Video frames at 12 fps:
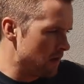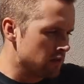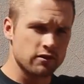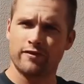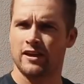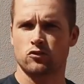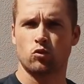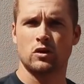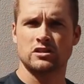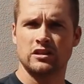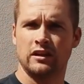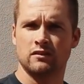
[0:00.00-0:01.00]
So thanks for
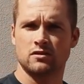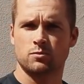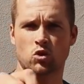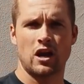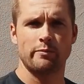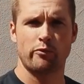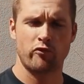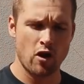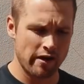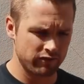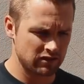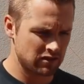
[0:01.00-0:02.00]
watching, subscribe if you
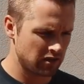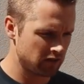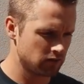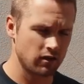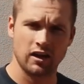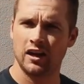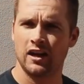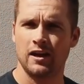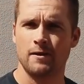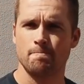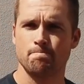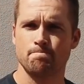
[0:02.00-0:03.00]
haven't,
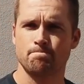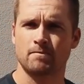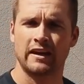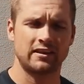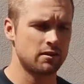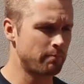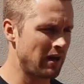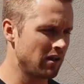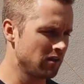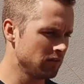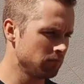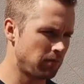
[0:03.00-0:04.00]
hit the
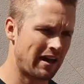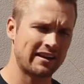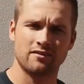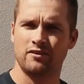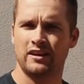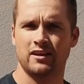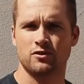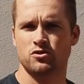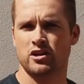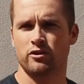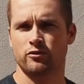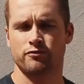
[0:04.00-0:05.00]
bell, like the video,
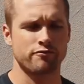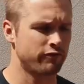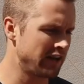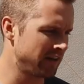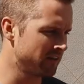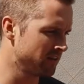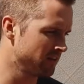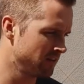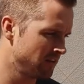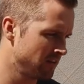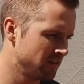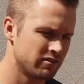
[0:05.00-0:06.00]
share it with a friend,
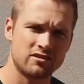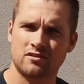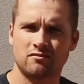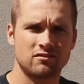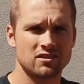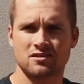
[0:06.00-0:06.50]
just